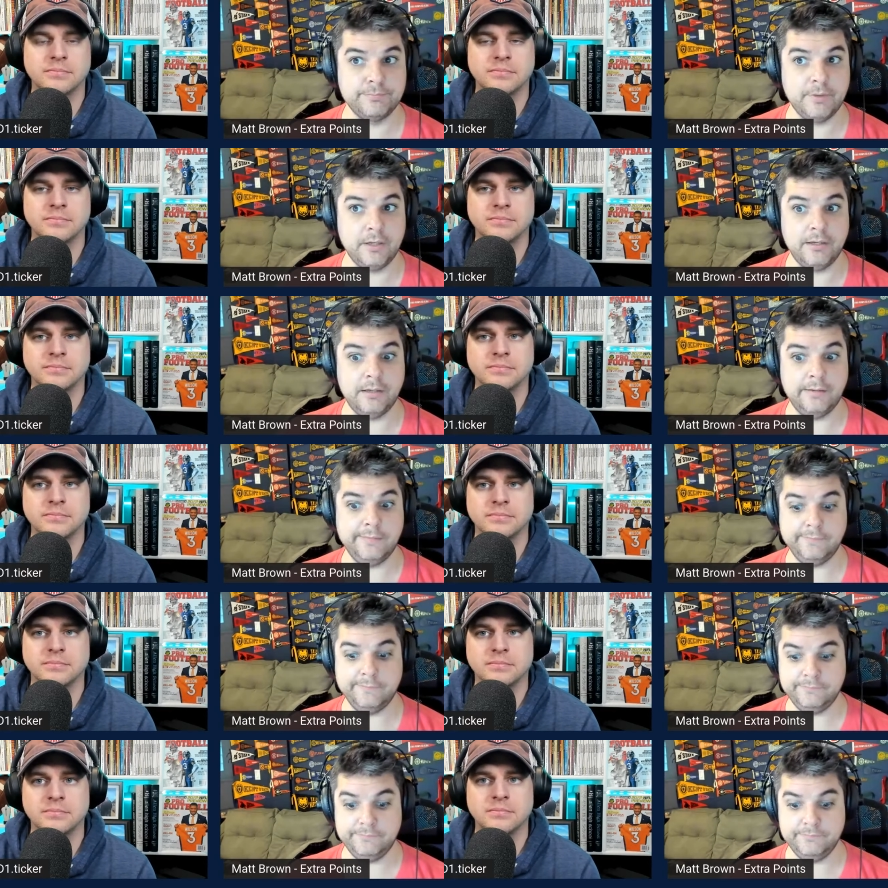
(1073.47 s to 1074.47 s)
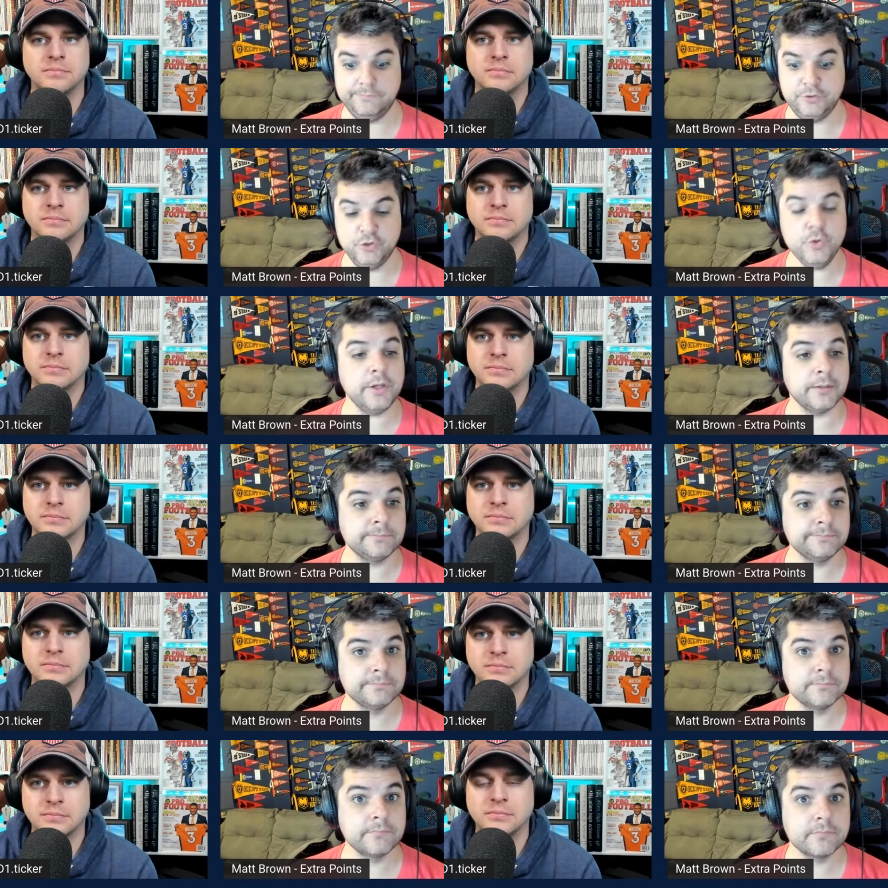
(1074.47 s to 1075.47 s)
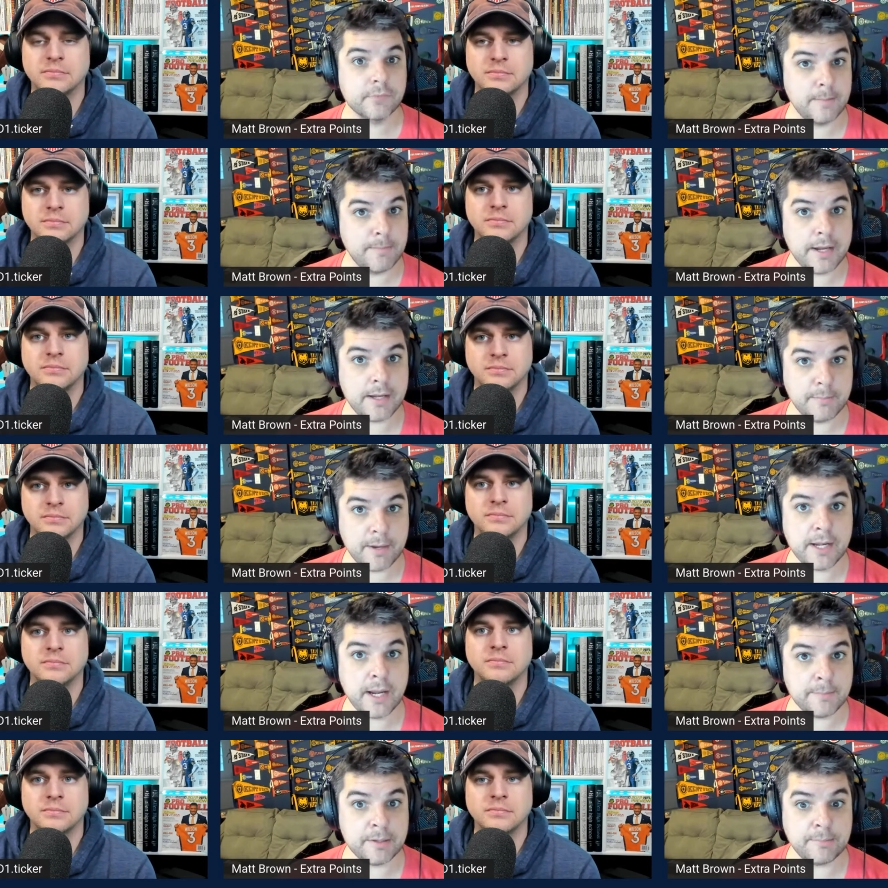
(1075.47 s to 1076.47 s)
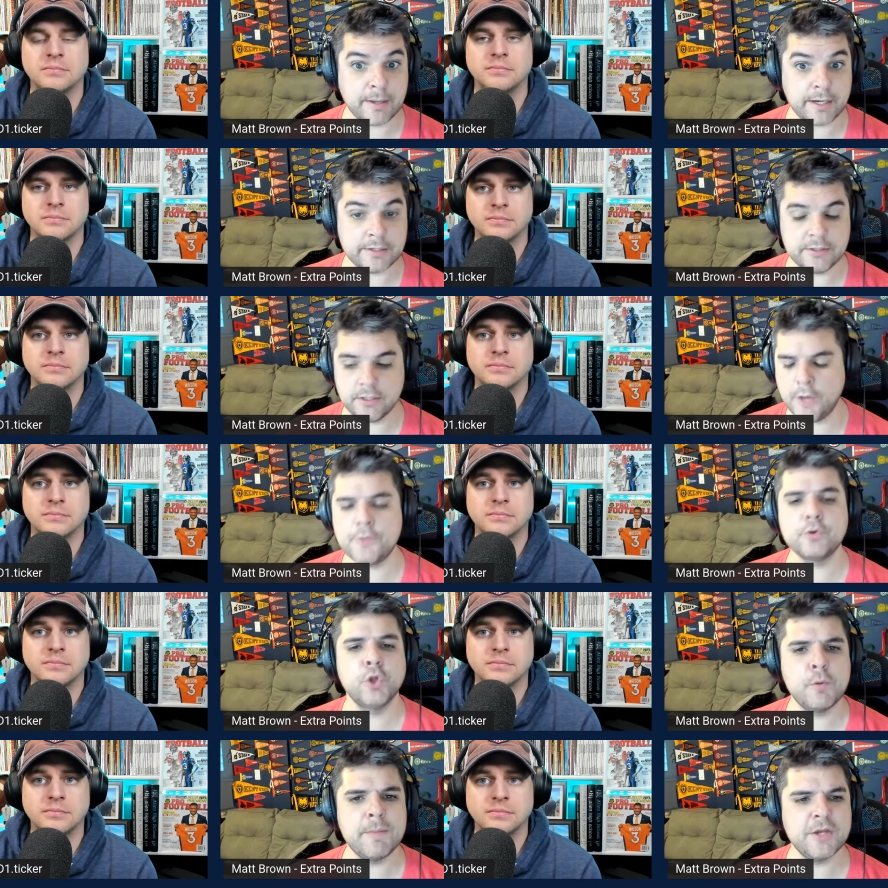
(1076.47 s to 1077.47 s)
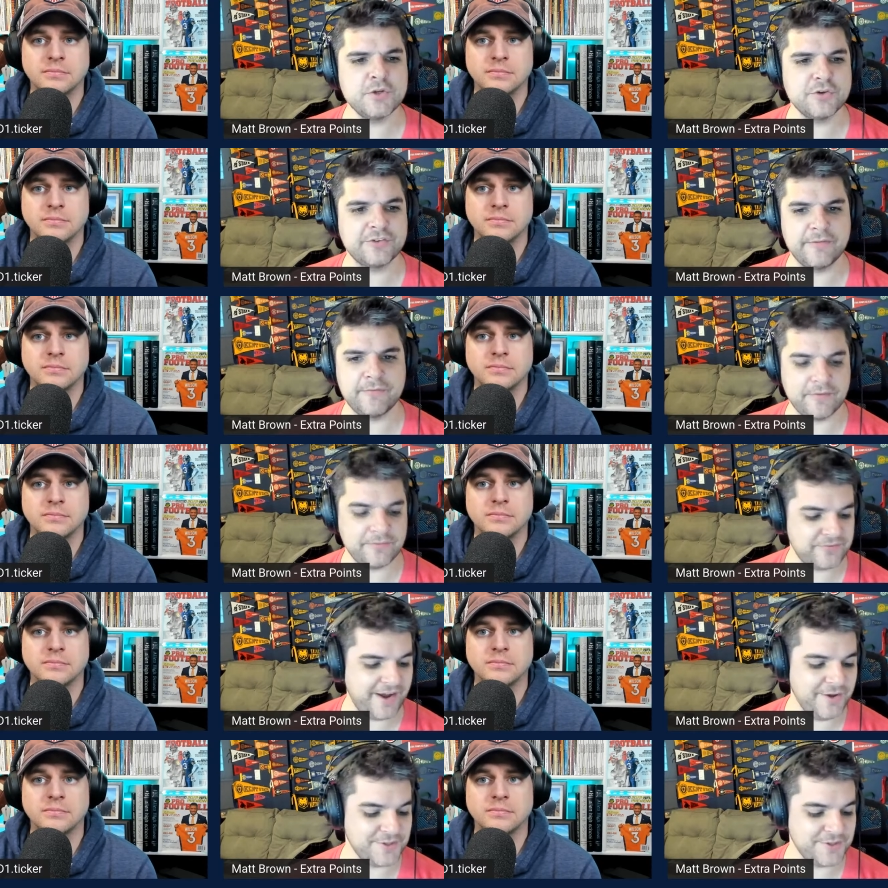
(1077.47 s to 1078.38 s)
Speaker 1: uh, unit may may not be a bad idea. Other low majors have, have found